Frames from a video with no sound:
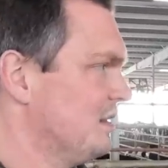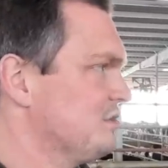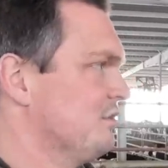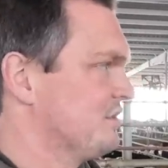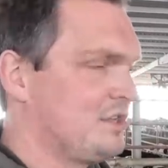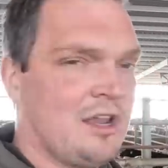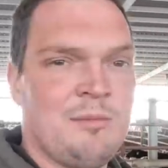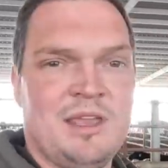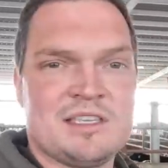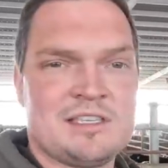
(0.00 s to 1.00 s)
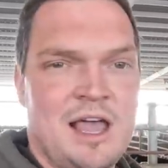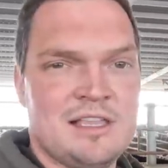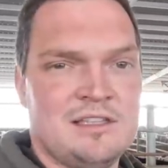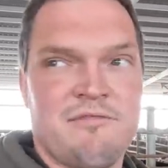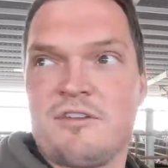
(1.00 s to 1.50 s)
So there's going to be a size
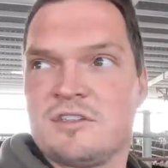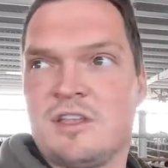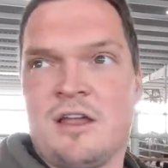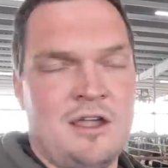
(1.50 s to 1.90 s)
difference there,